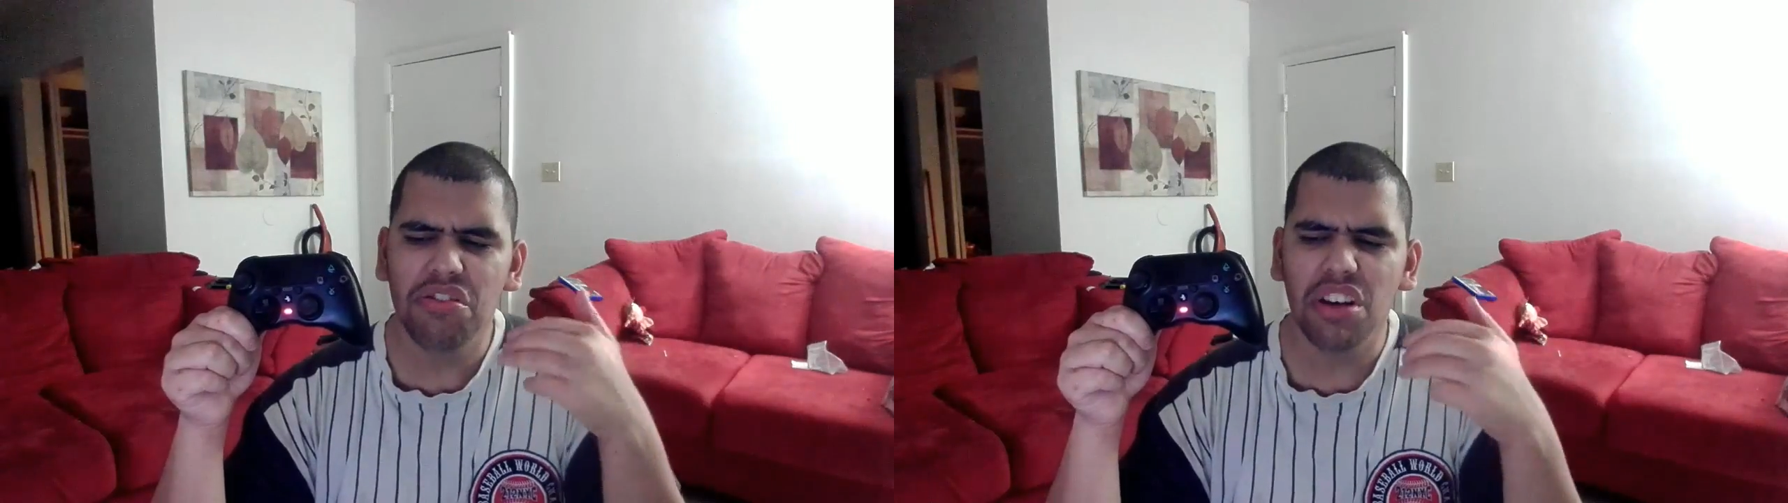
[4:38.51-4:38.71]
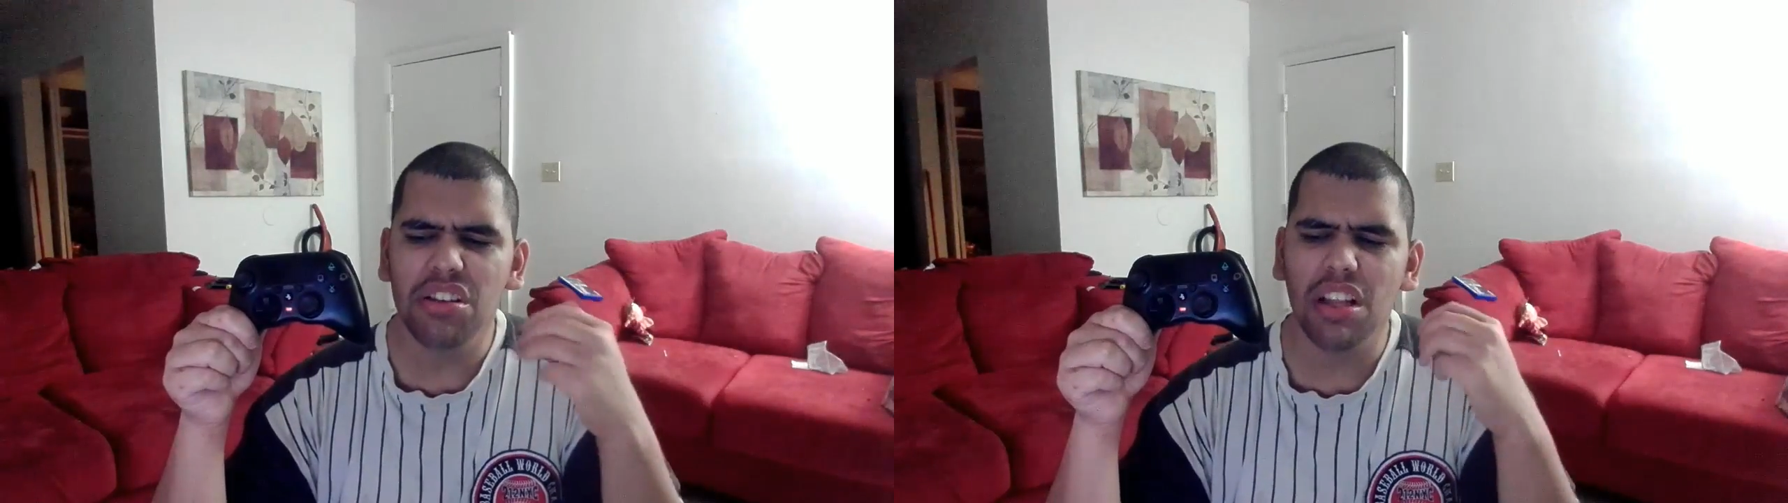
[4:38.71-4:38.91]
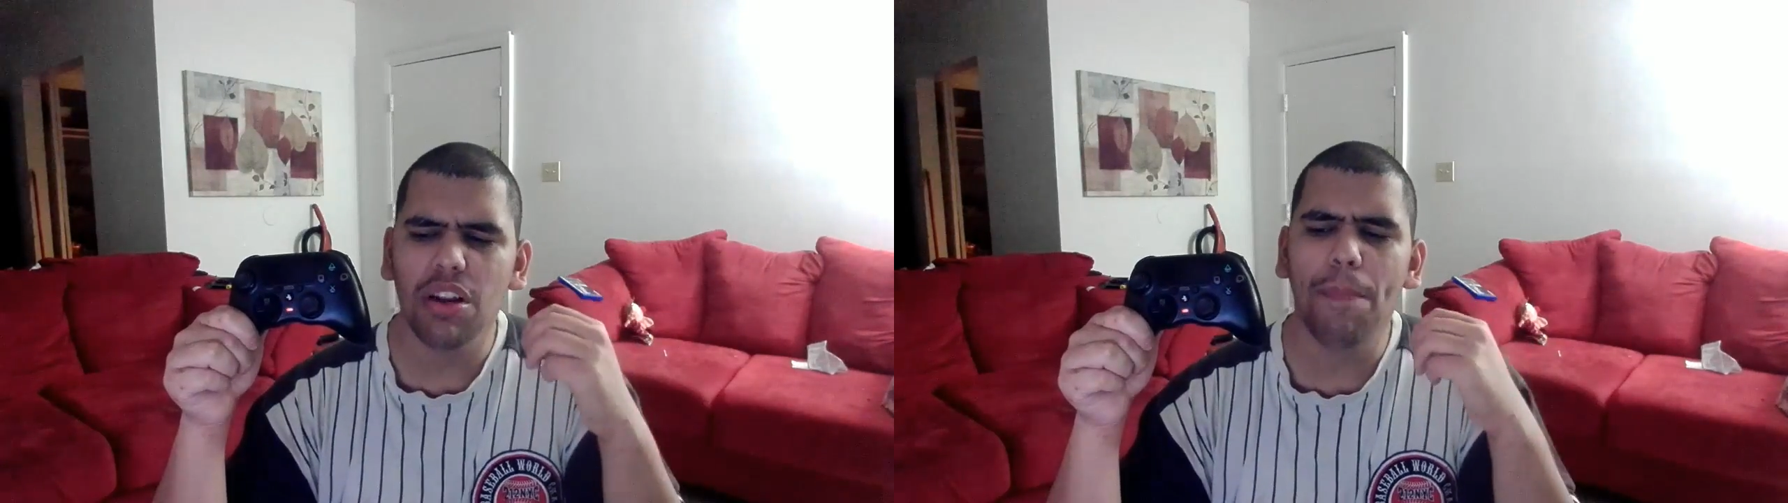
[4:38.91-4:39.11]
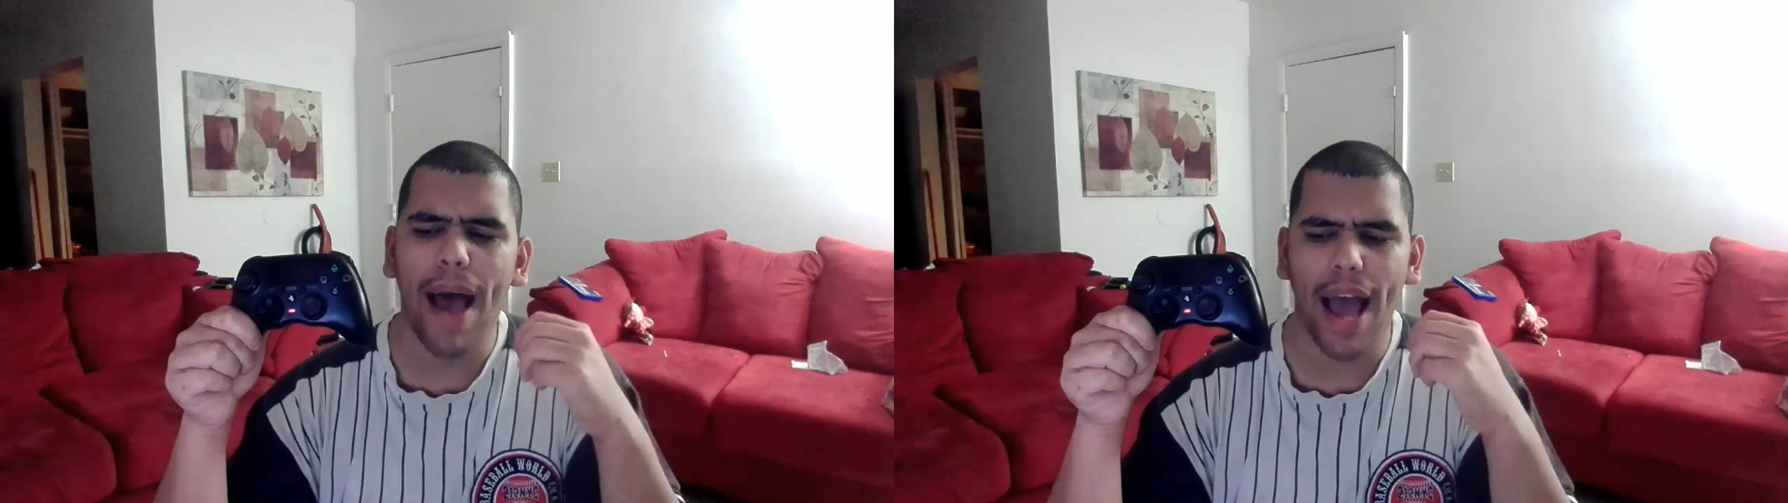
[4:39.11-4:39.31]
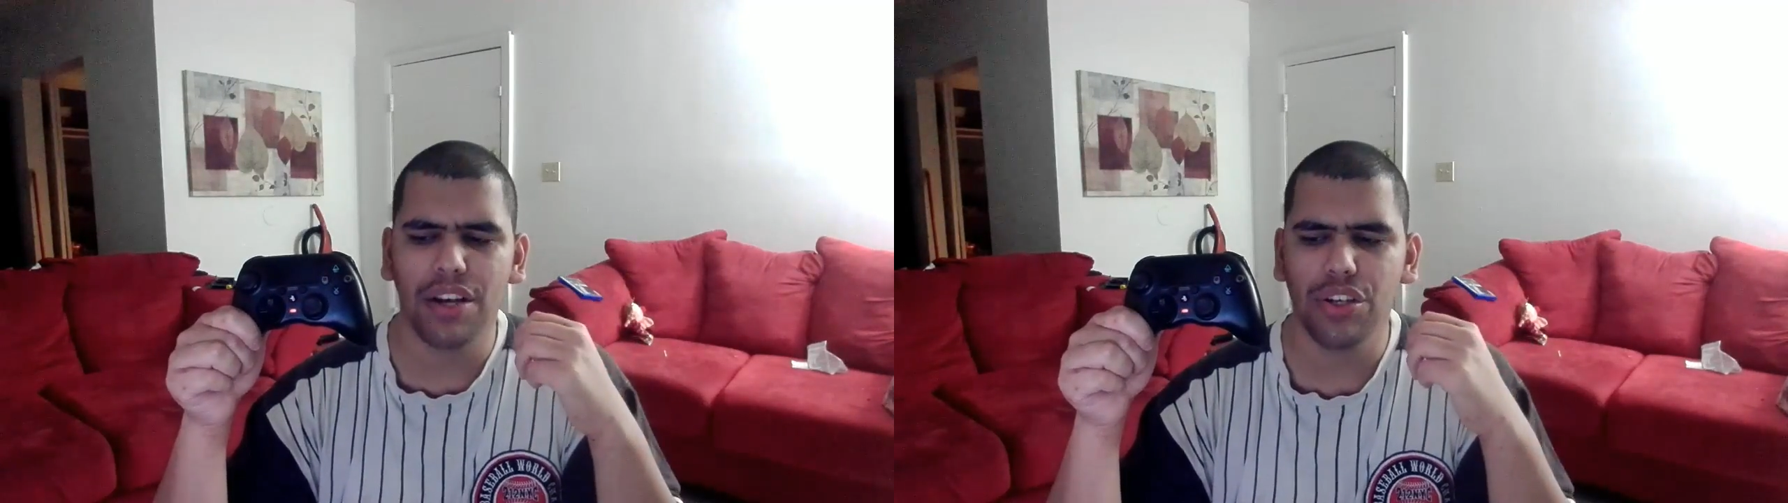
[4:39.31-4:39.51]
little
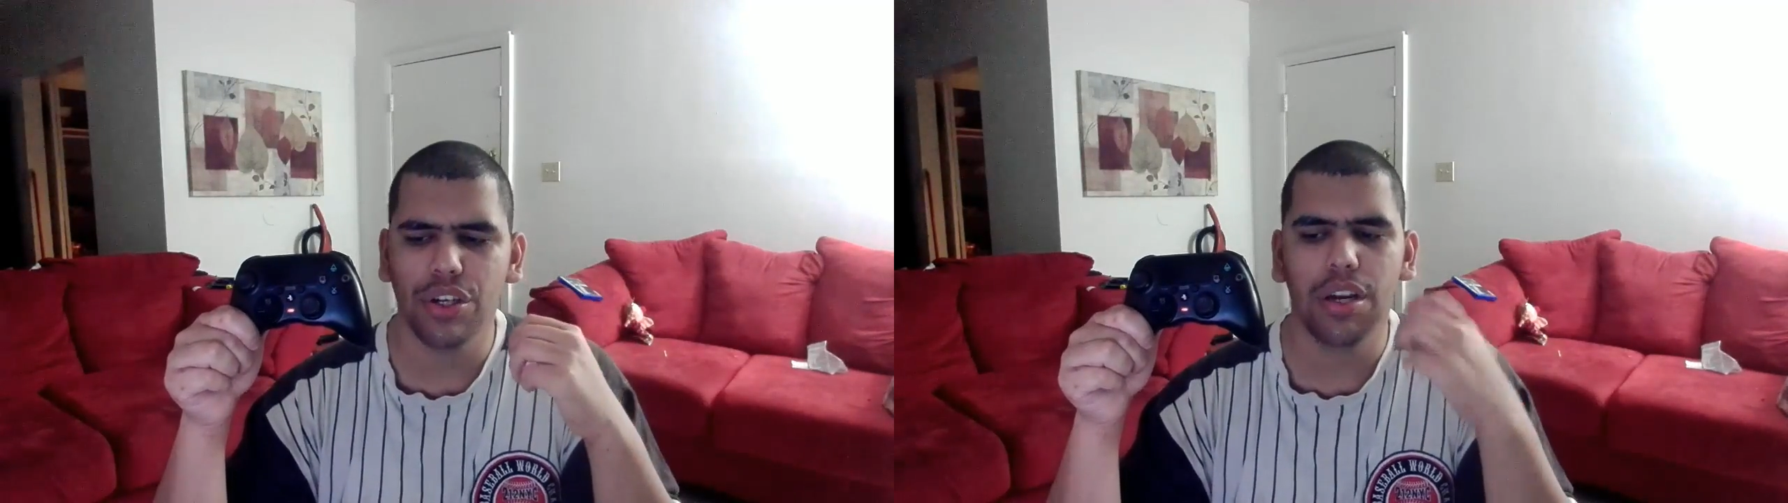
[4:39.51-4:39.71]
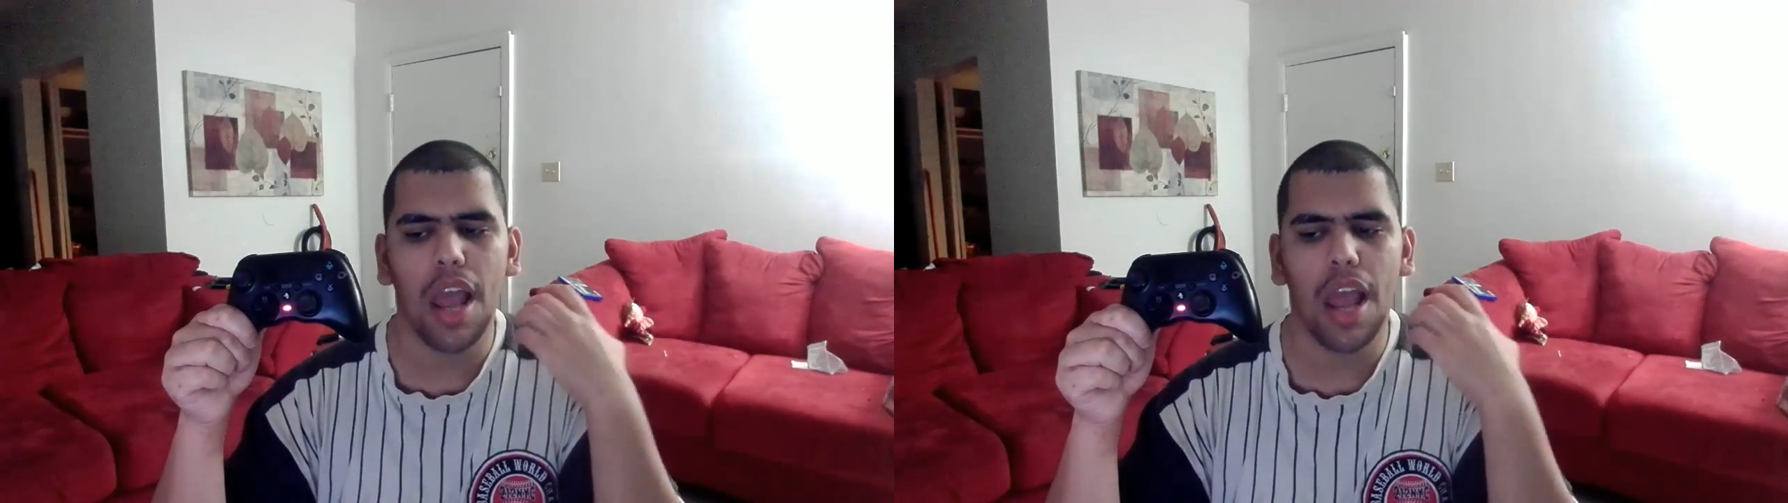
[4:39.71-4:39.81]
passion,